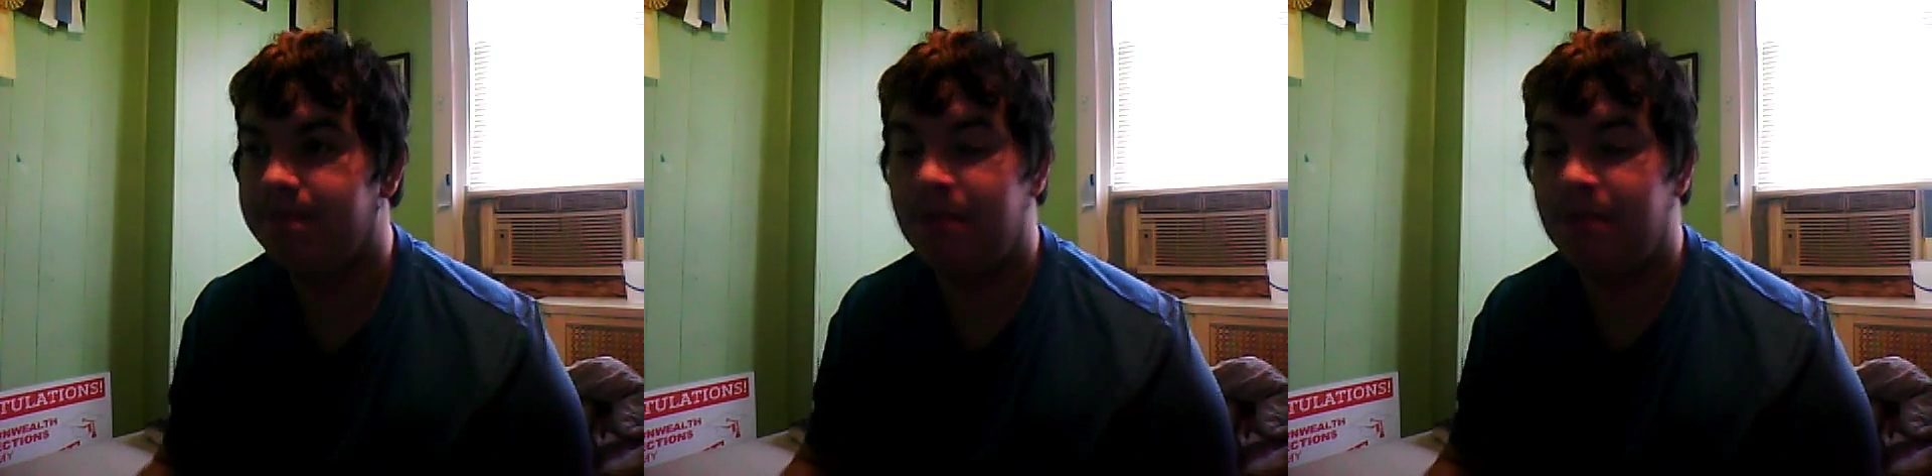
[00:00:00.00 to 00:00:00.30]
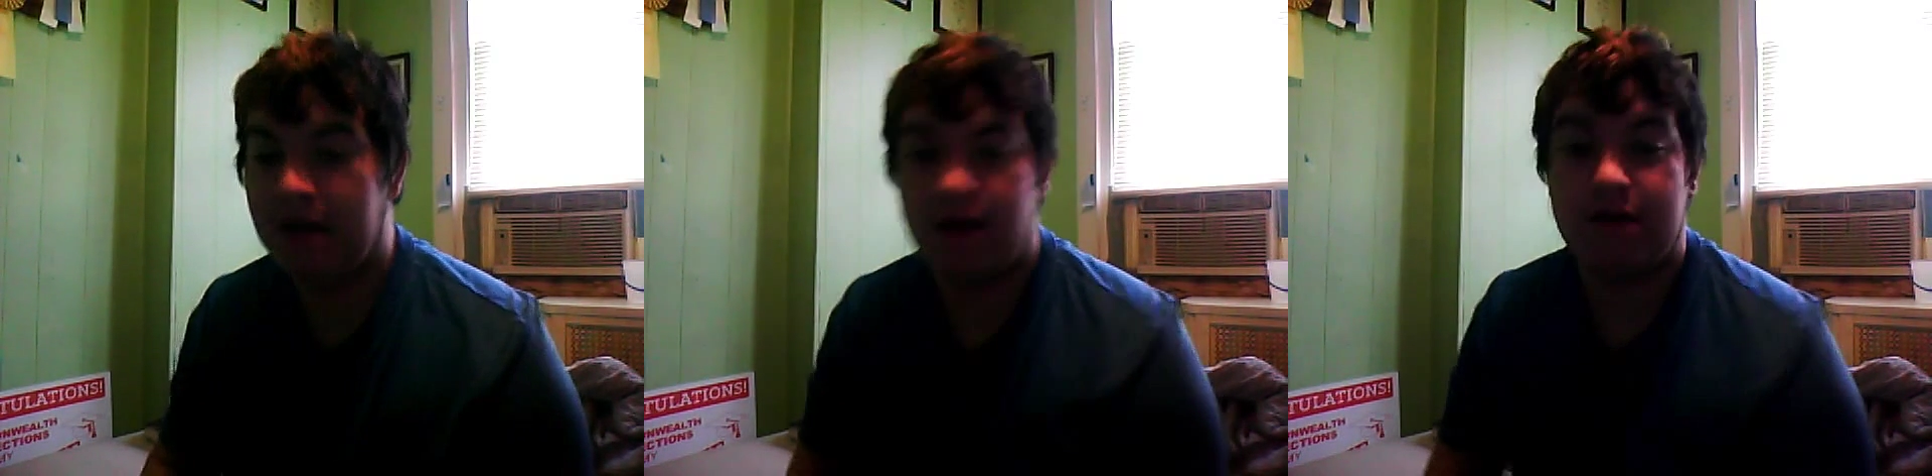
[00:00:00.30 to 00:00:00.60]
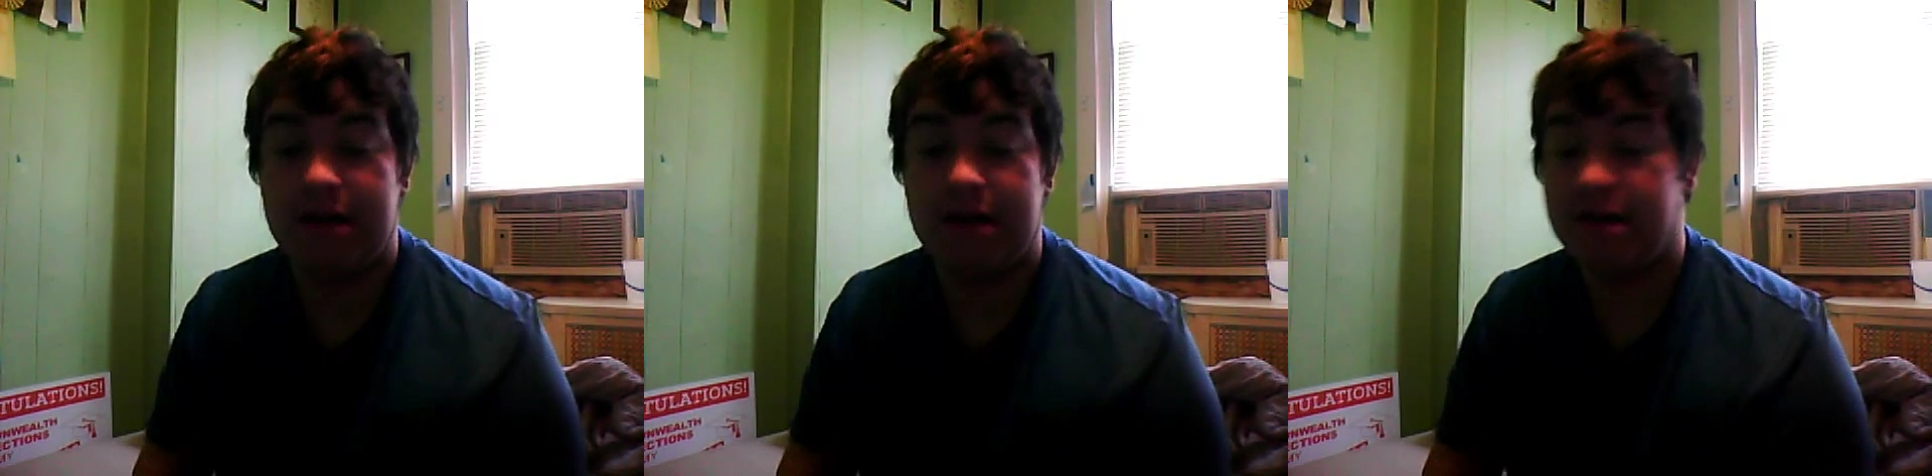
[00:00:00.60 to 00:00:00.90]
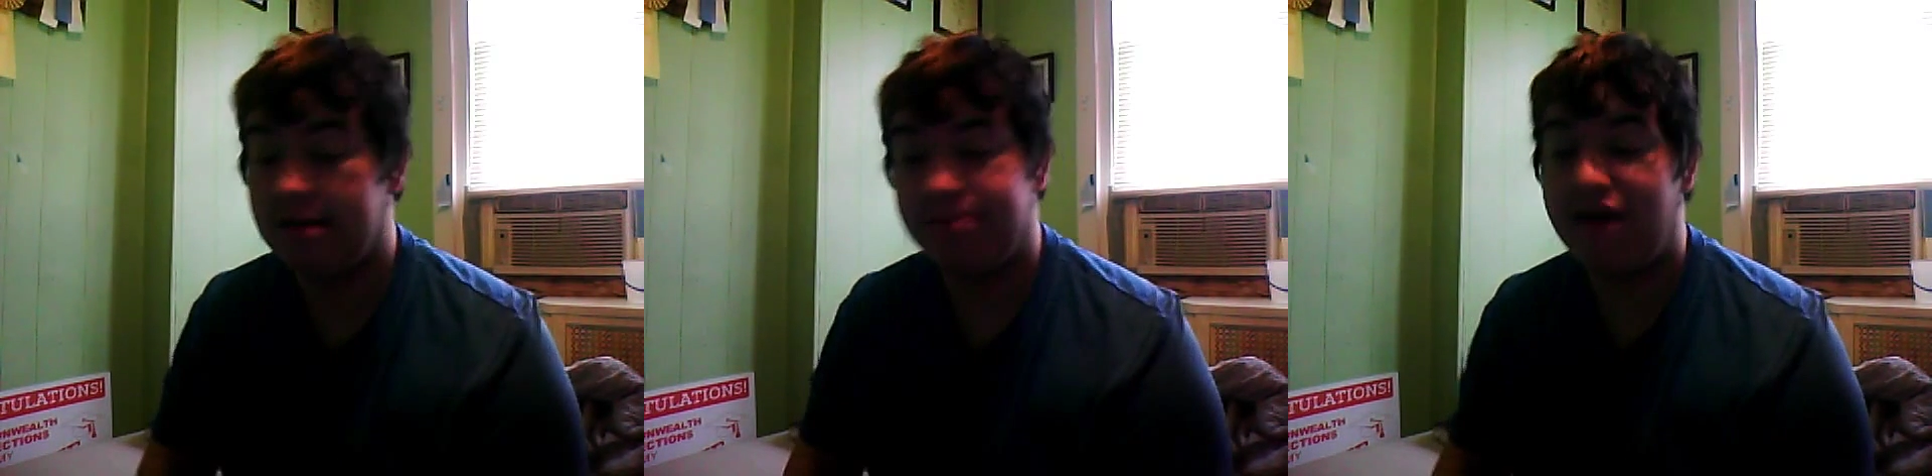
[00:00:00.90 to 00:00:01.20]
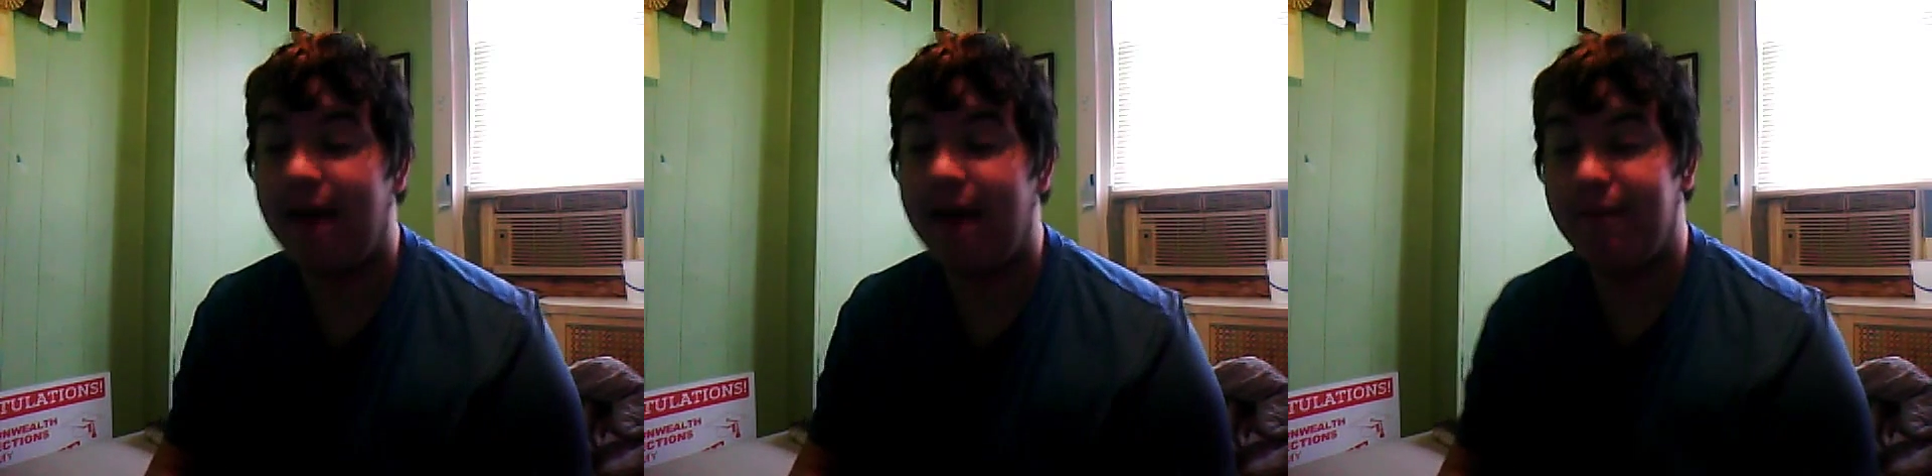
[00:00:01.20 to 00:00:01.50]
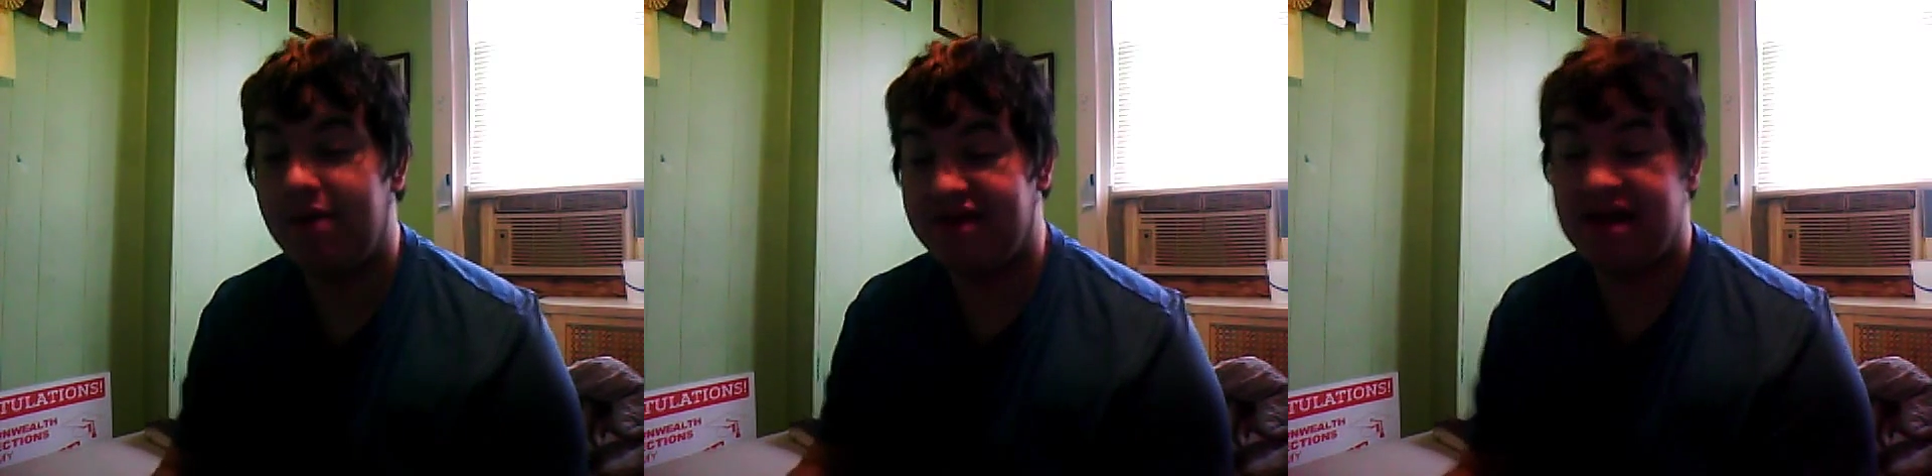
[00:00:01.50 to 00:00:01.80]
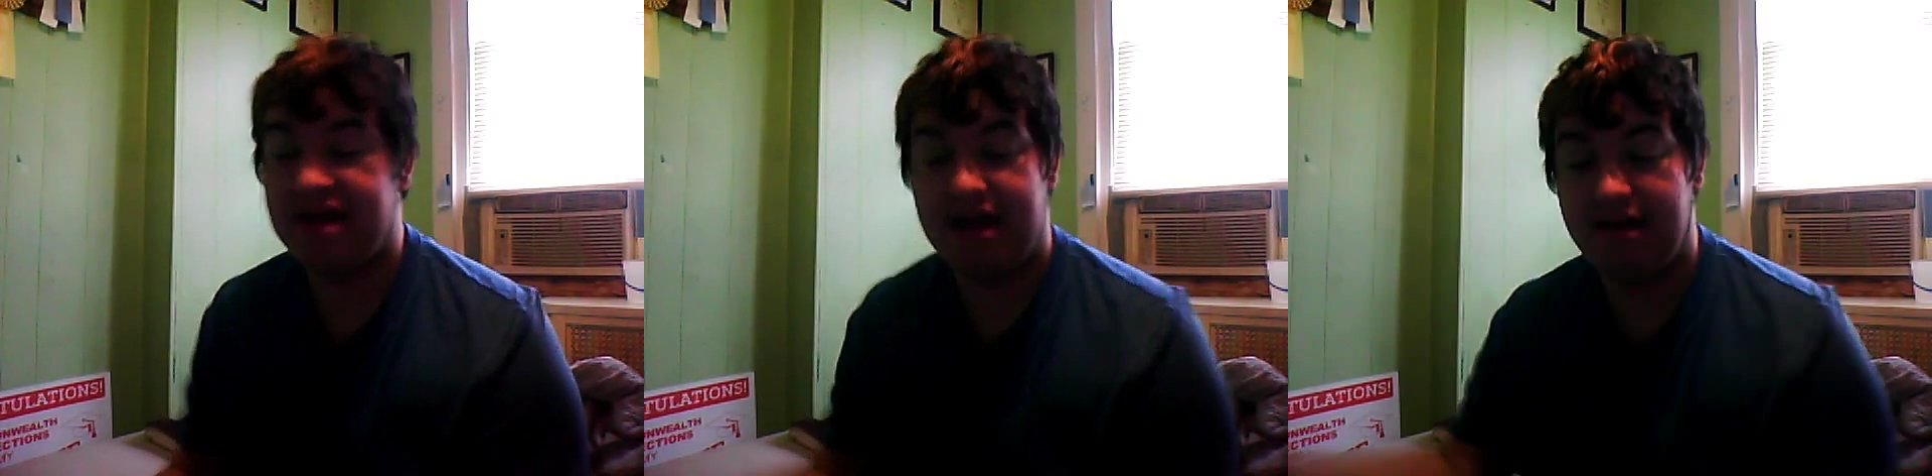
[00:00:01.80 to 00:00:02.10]
the problem with
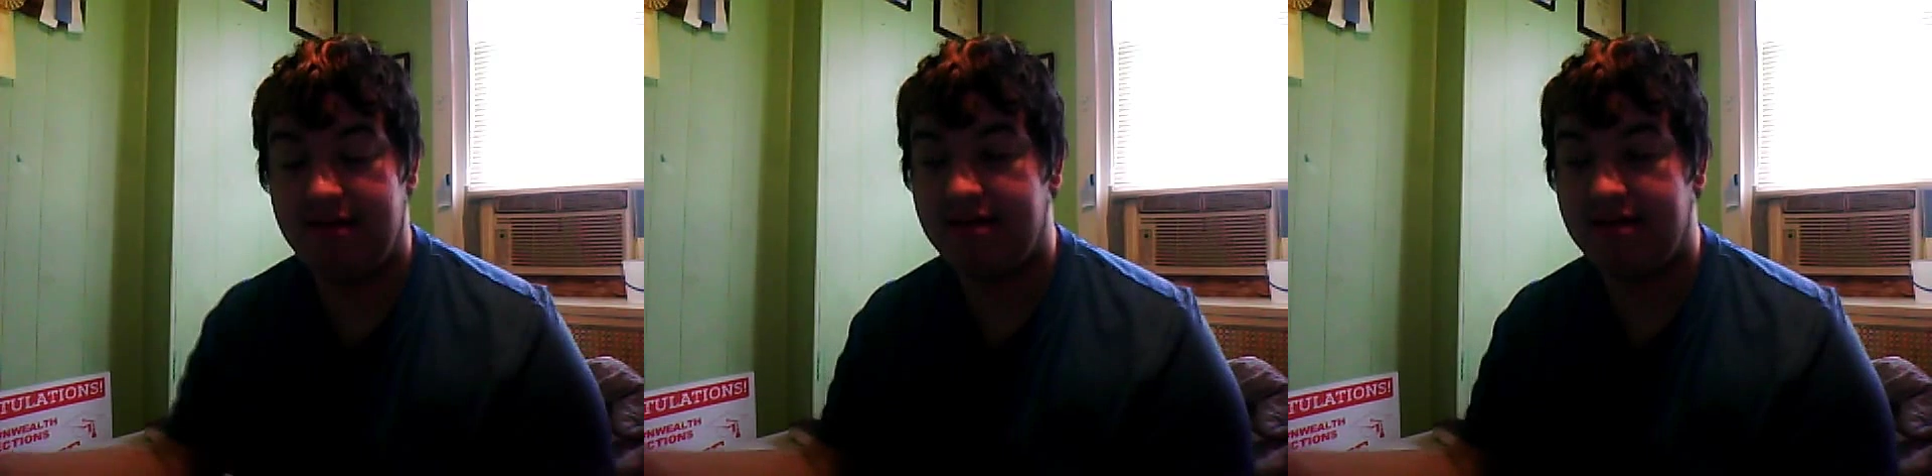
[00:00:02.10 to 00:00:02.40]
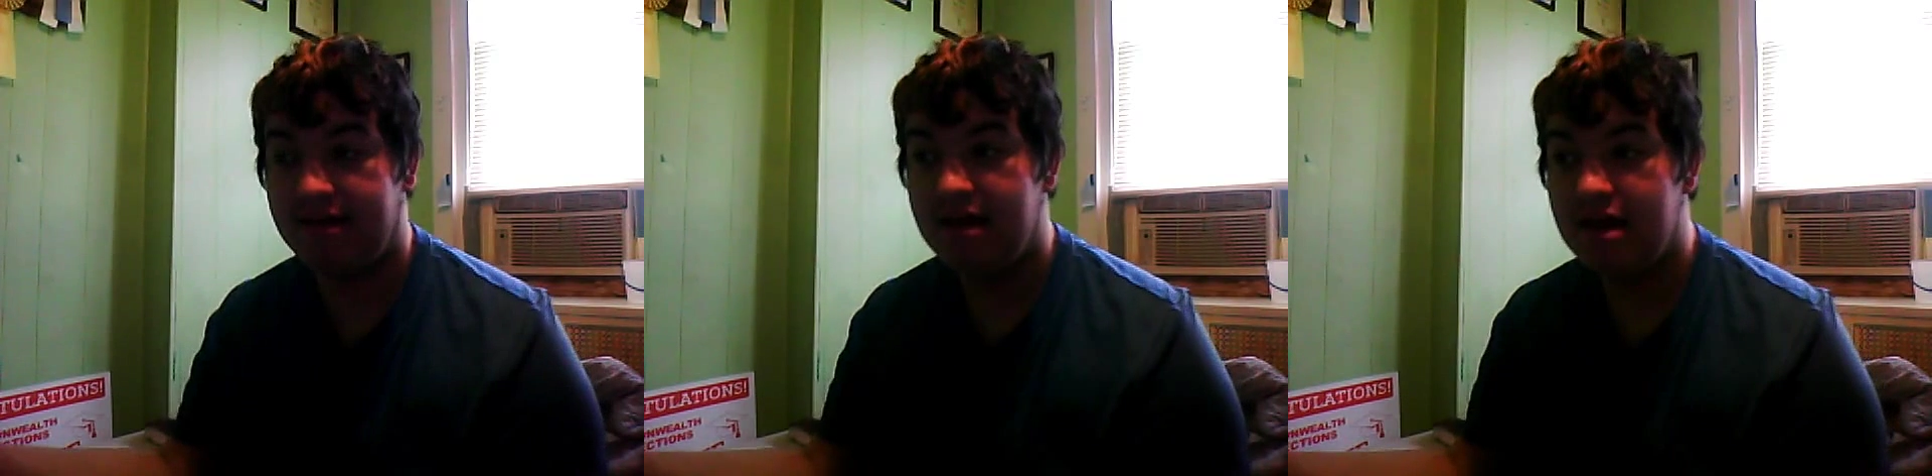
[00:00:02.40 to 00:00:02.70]
it is